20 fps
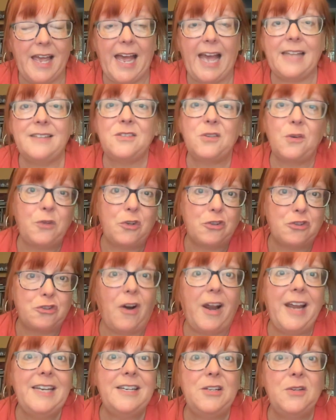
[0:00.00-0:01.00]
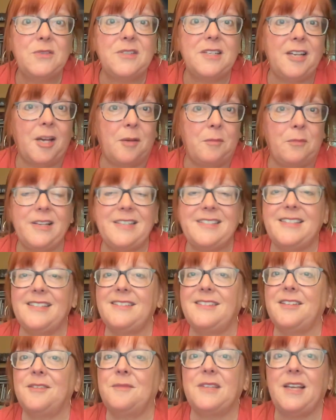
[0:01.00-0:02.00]
And so if you're trying to use the numbering
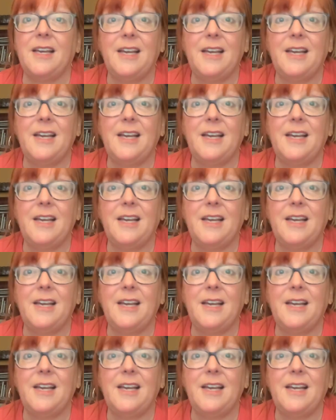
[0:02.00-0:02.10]
systems,